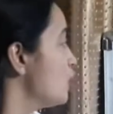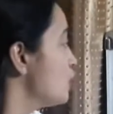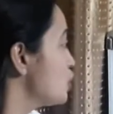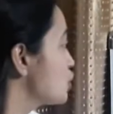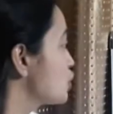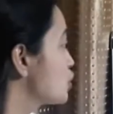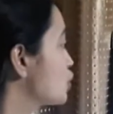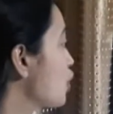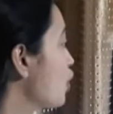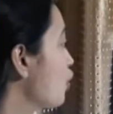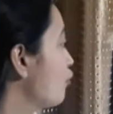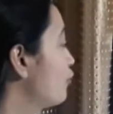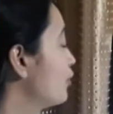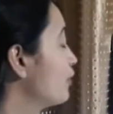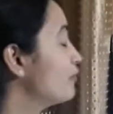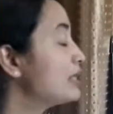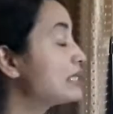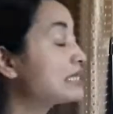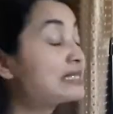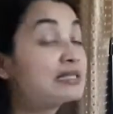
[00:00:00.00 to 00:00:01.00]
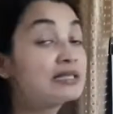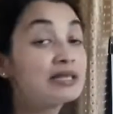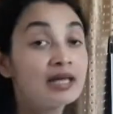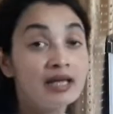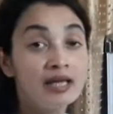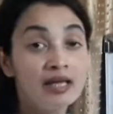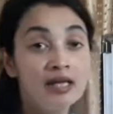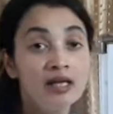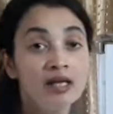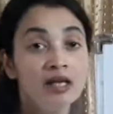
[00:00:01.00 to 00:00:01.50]
So we will
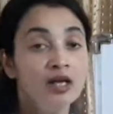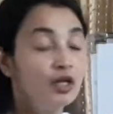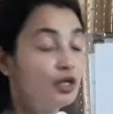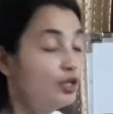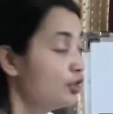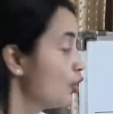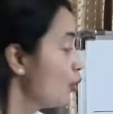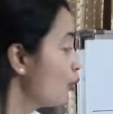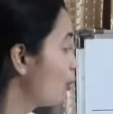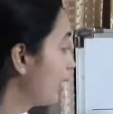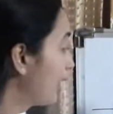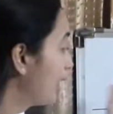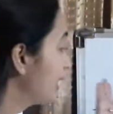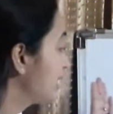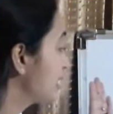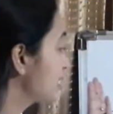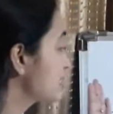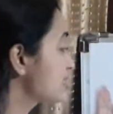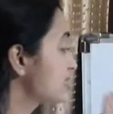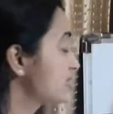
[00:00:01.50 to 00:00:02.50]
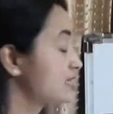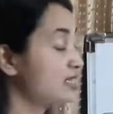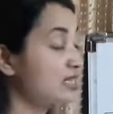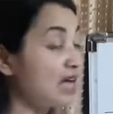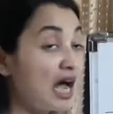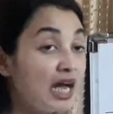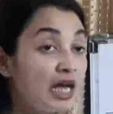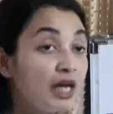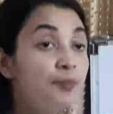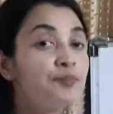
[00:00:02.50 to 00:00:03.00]
see the various
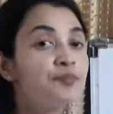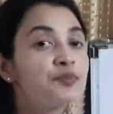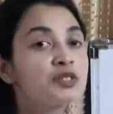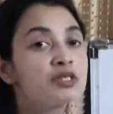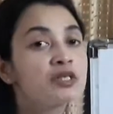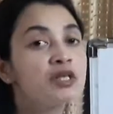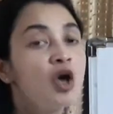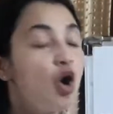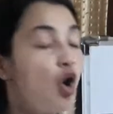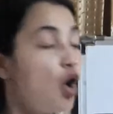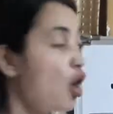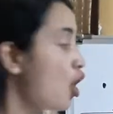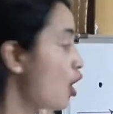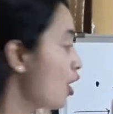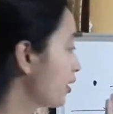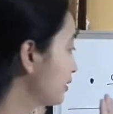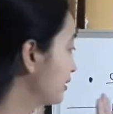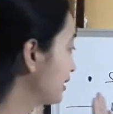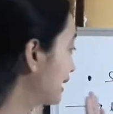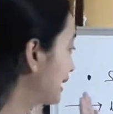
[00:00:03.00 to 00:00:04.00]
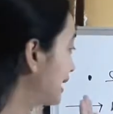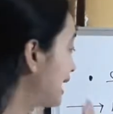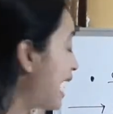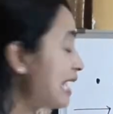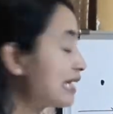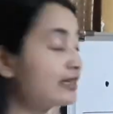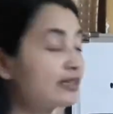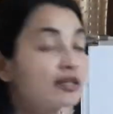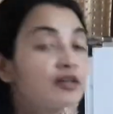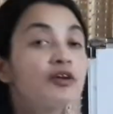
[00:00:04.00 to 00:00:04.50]
types or the
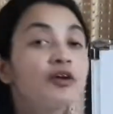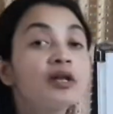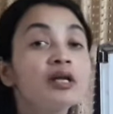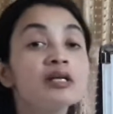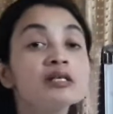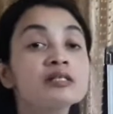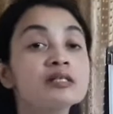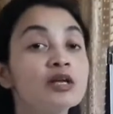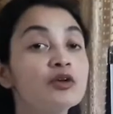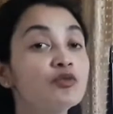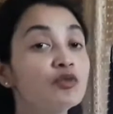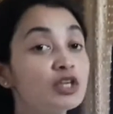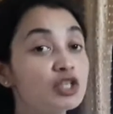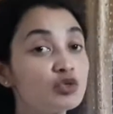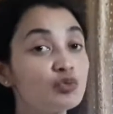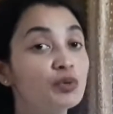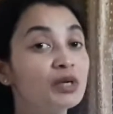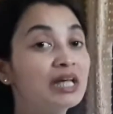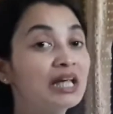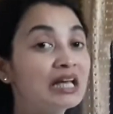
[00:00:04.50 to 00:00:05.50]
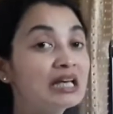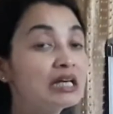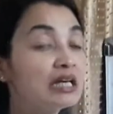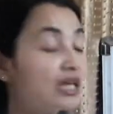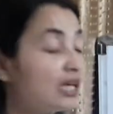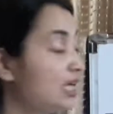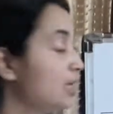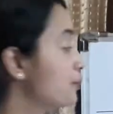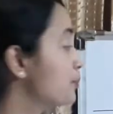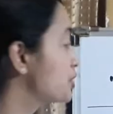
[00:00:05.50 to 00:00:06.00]
categories in which we can
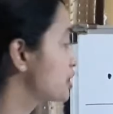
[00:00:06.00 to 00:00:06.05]
keep